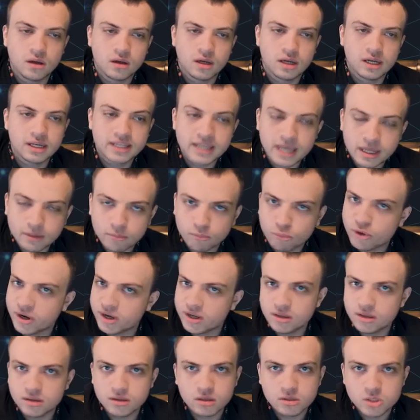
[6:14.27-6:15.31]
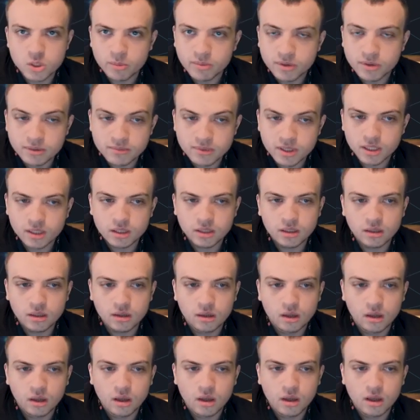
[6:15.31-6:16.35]
Again, breaking things open immediately.
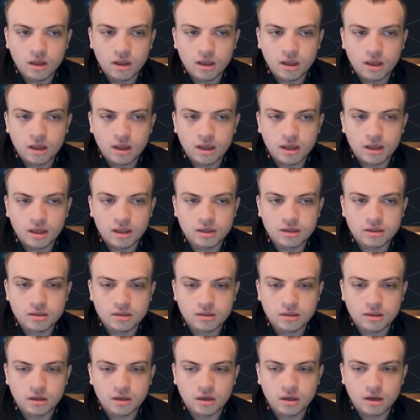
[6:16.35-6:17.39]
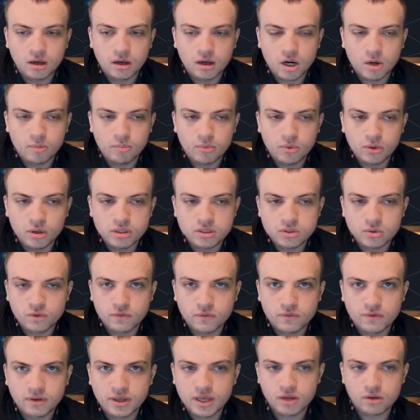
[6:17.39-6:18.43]
And our opponent sort
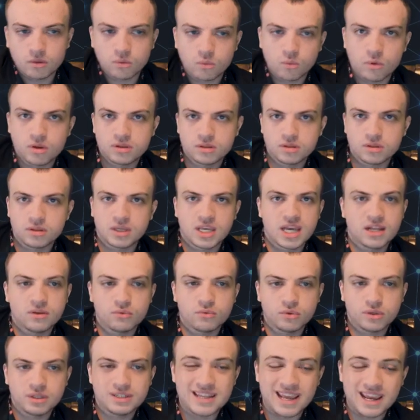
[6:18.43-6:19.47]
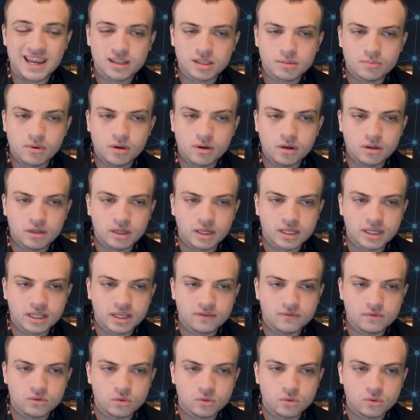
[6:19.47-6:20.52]
of can't really take the pawn. Like
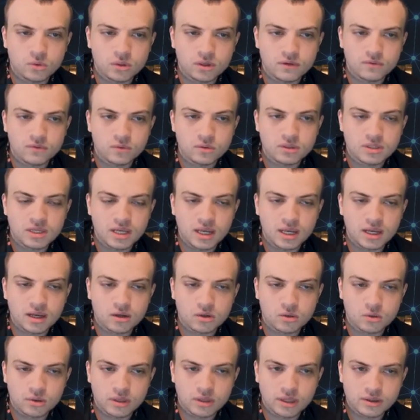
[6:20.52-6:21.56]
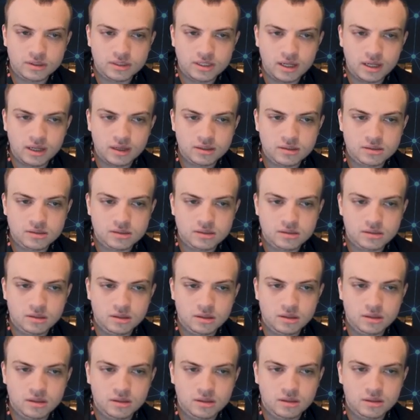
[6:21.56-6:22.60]
if you take and you allow takes,
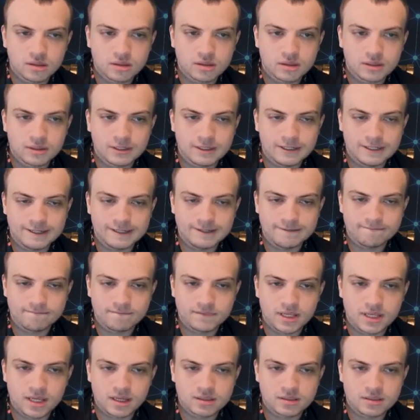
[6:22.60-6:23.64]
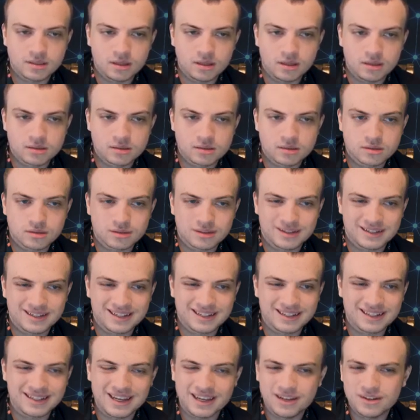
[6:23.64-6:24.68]
takes.
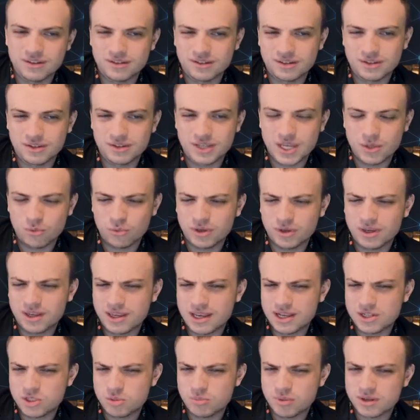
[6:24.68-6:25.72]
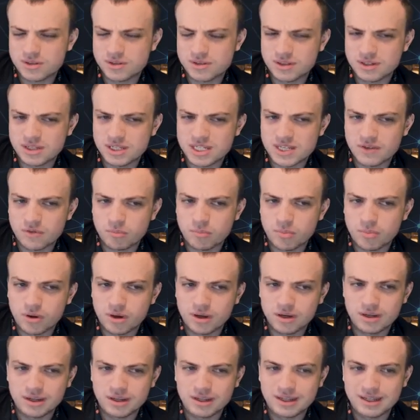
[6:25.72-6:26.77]
Again, you can't really castle because of the d7
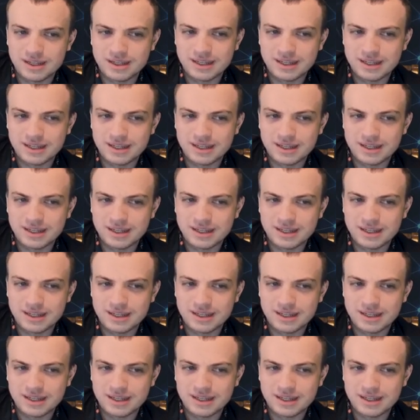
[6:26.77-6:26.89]
pawn.